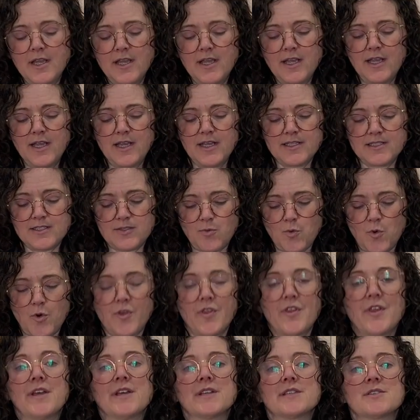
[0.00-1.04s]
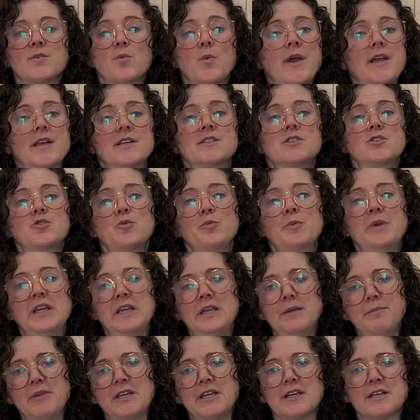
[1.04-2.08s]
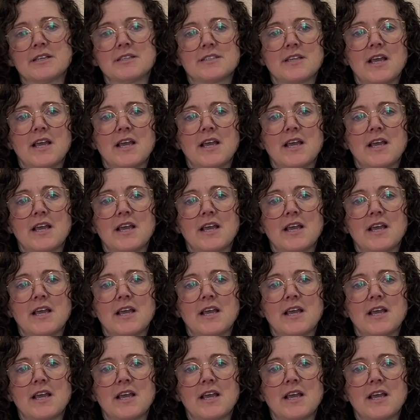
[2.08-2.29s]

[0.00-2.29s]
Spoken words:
it's worth its weight to me because